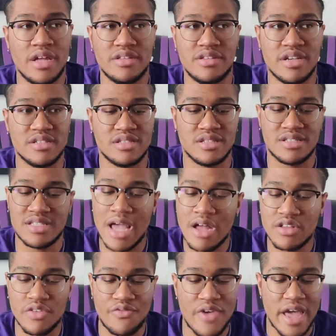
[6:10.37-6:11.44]
It does the
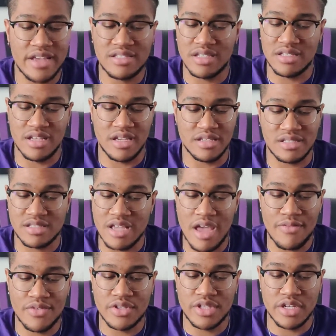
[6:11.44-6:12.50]
sound effects, it does
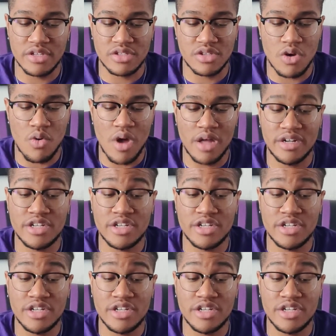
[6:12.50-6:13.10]
everything so well.